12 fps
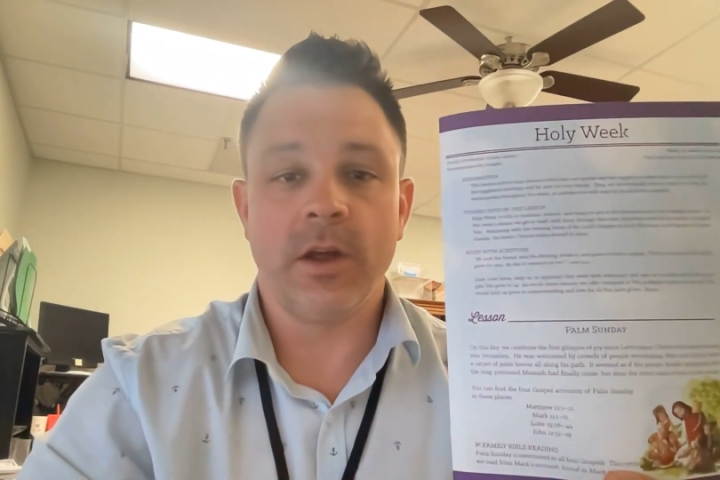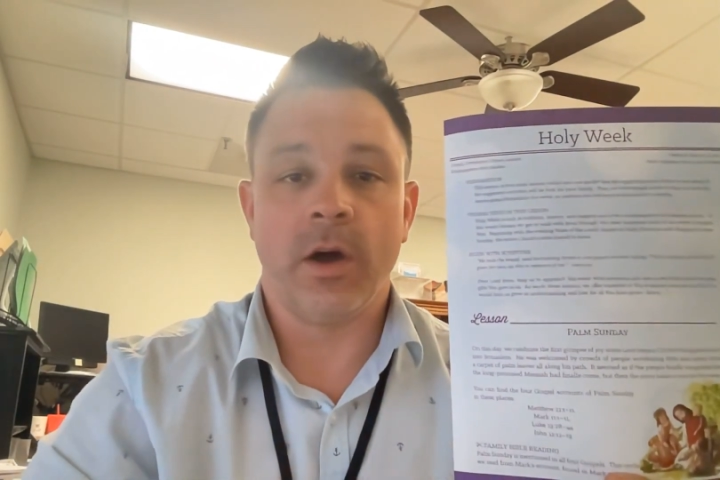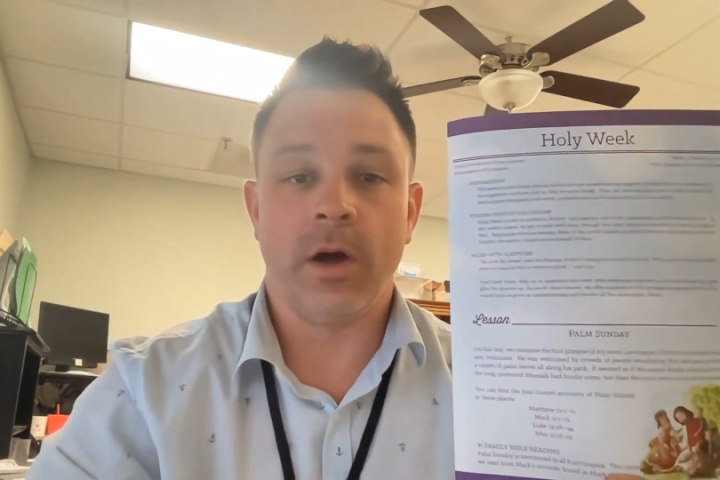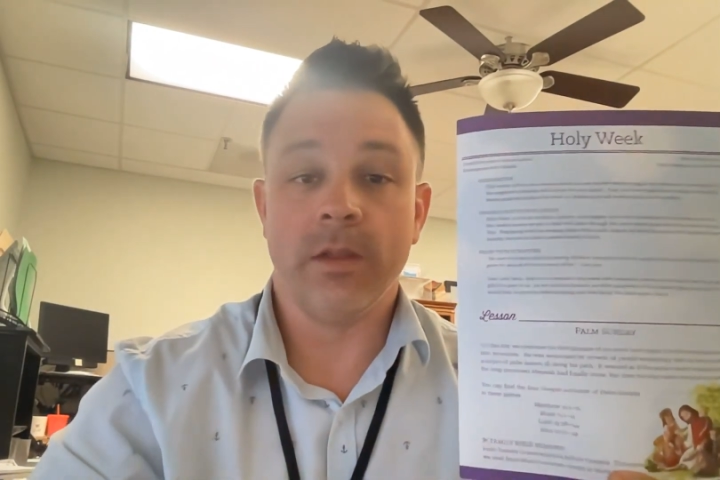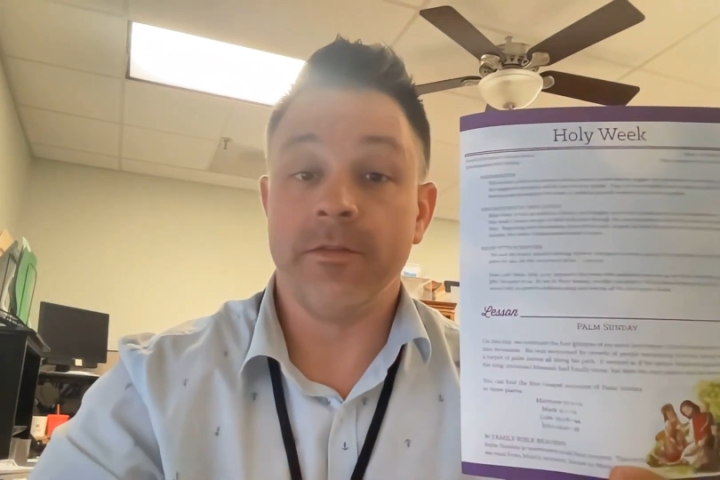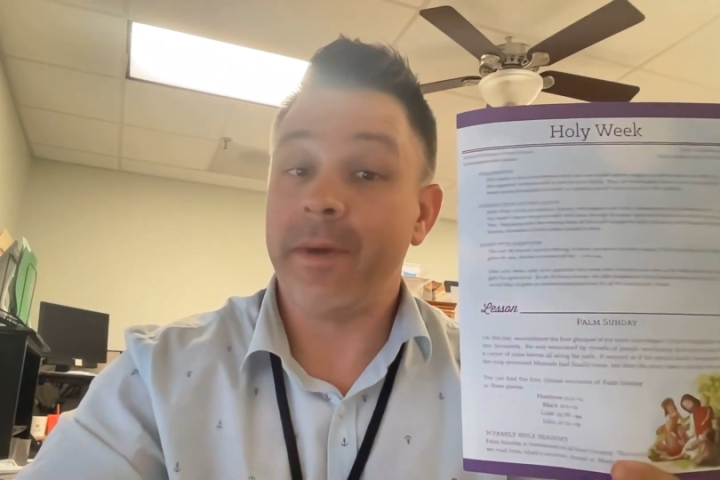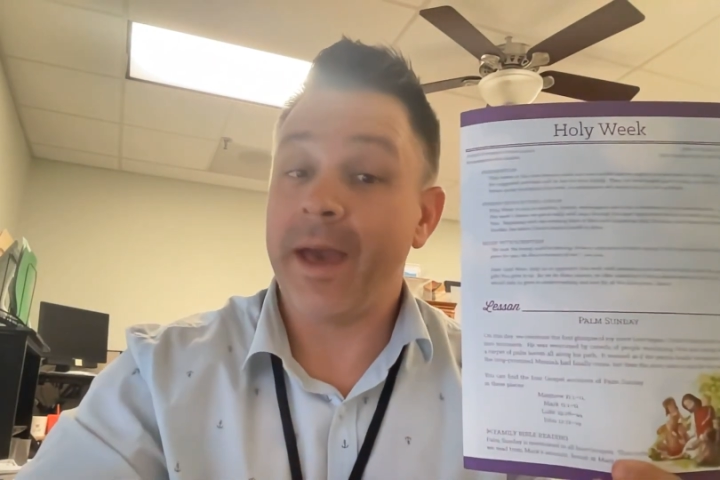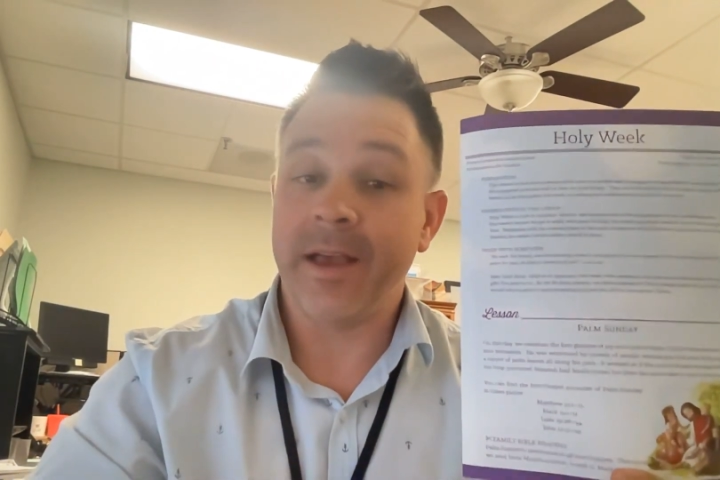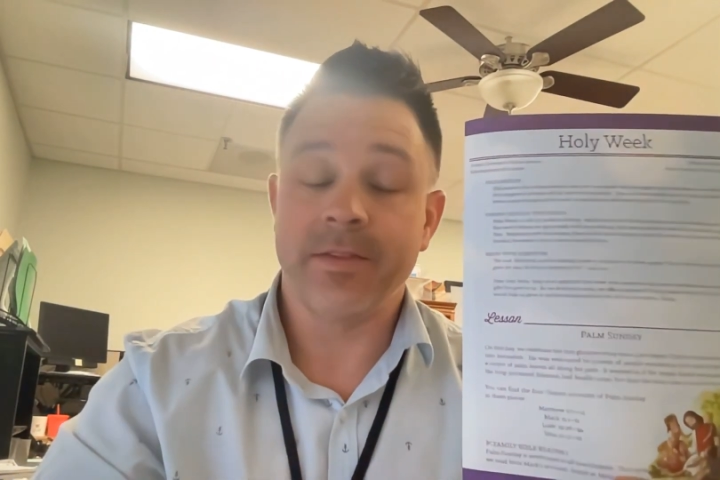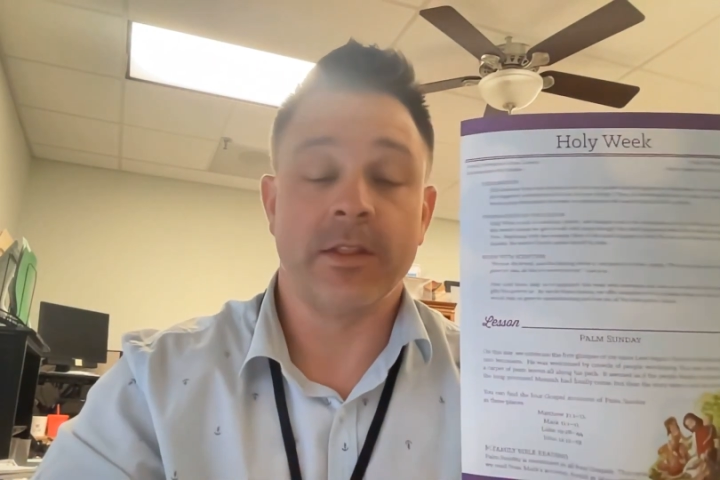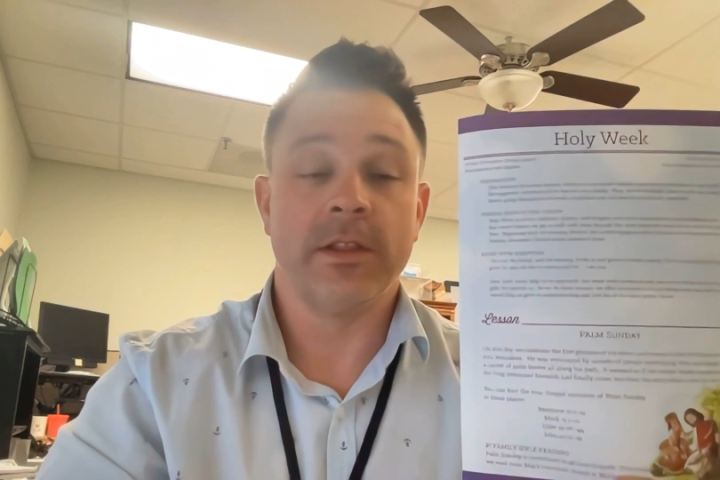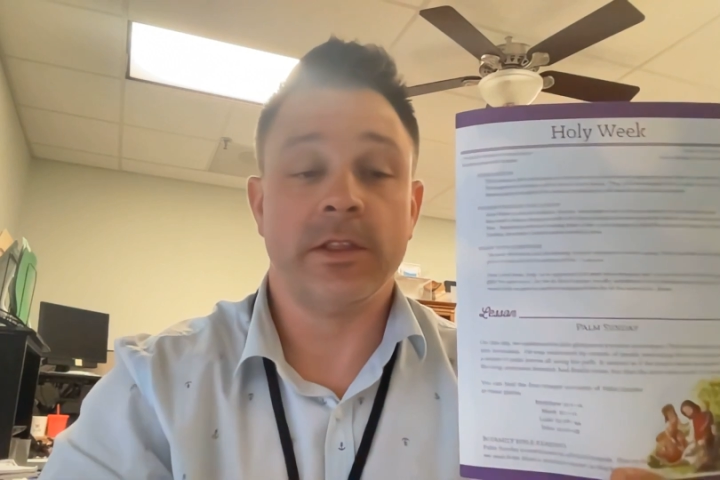all of
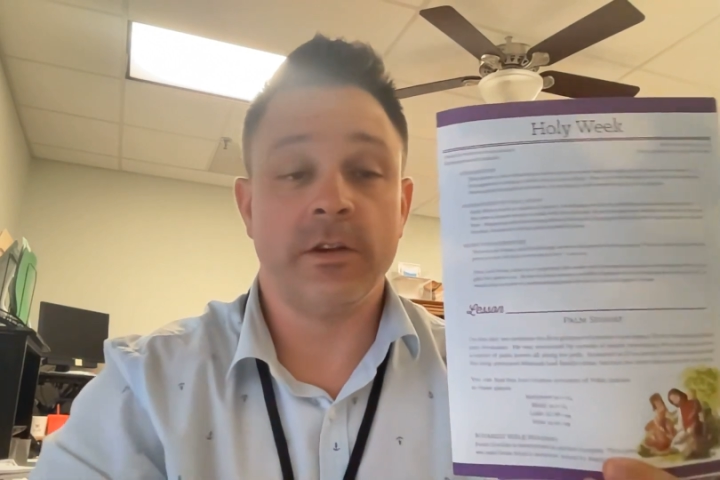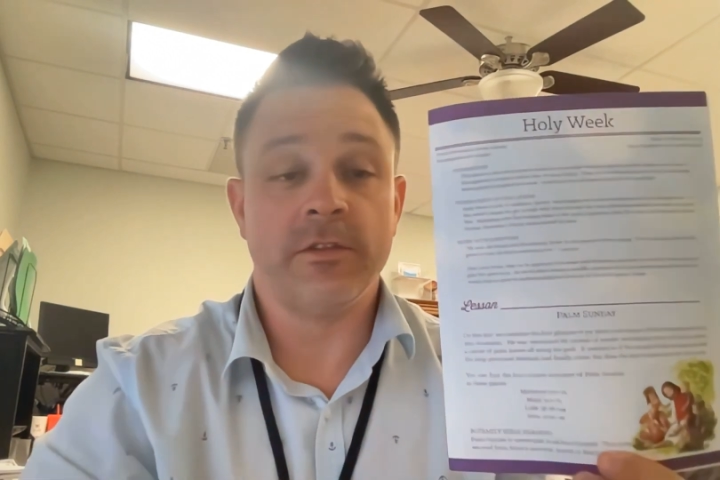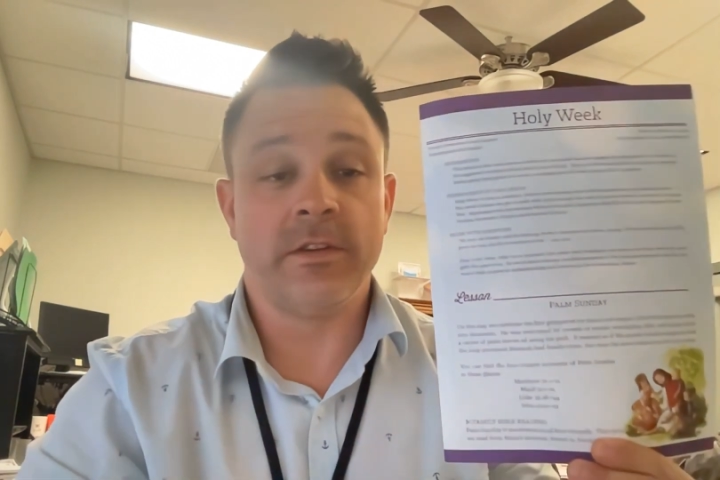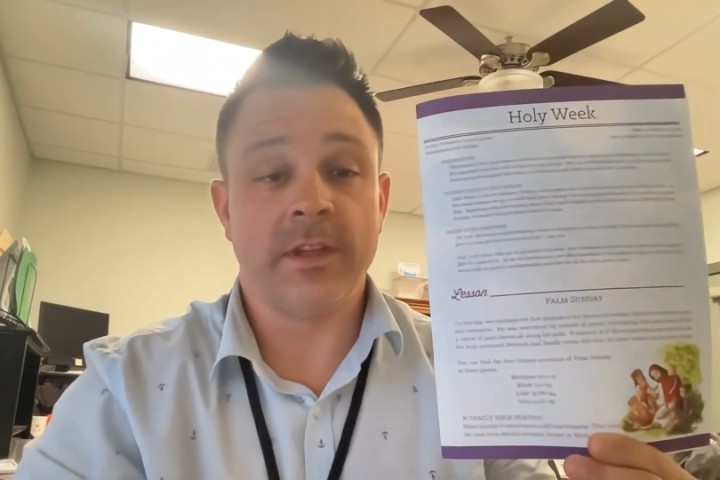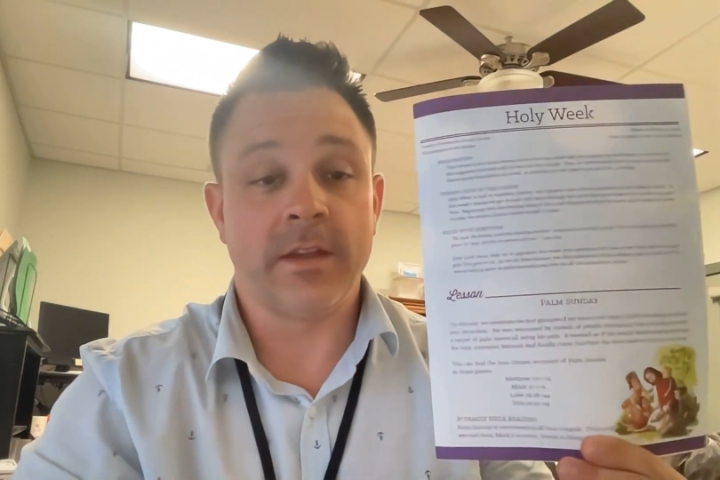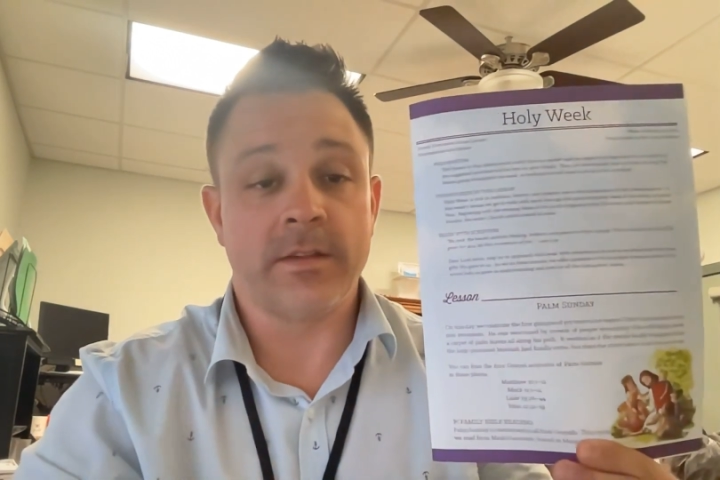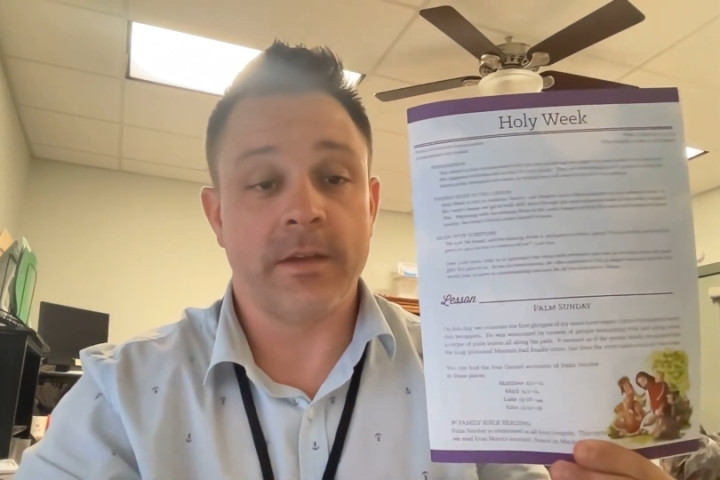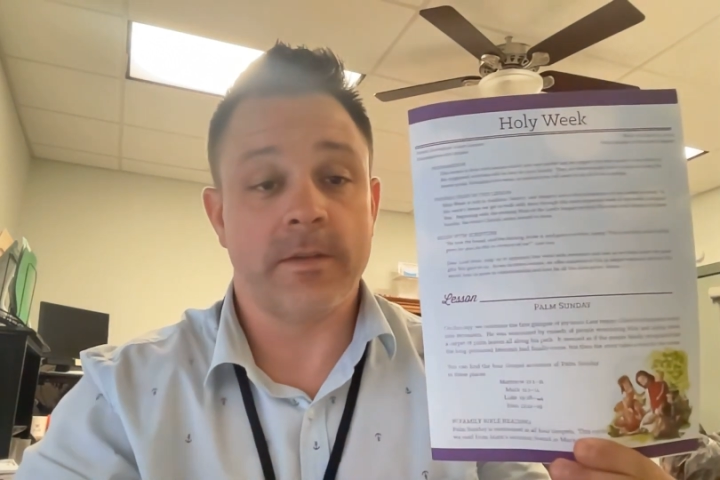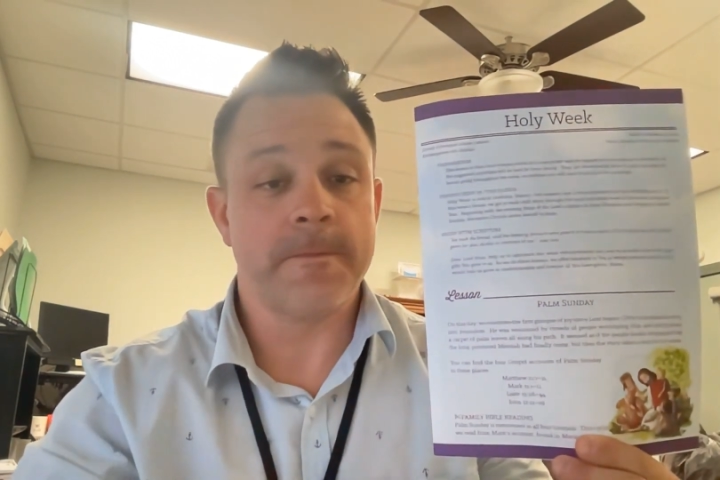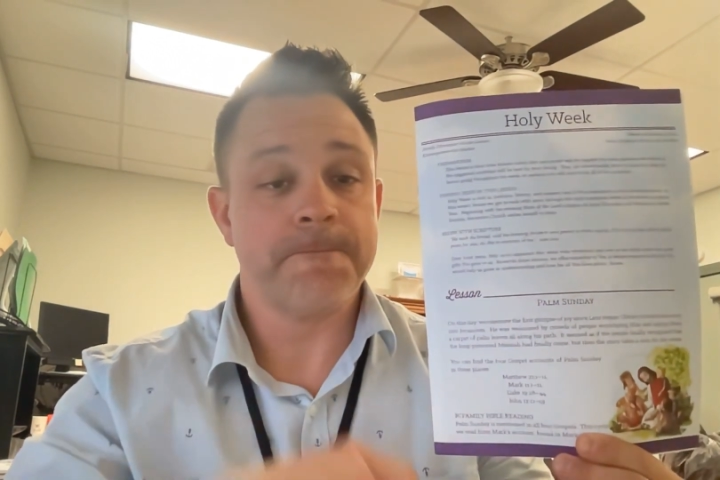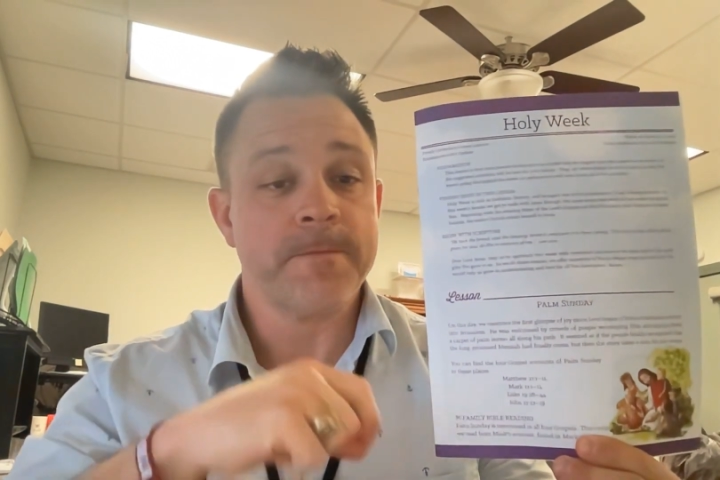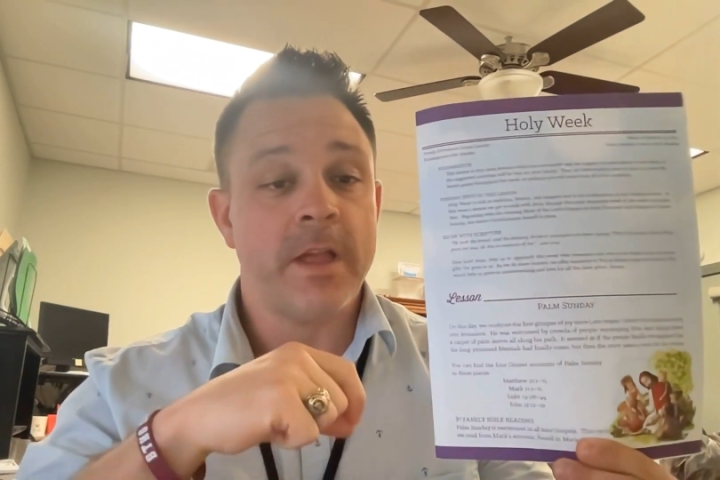Mass and the liturgies that exist.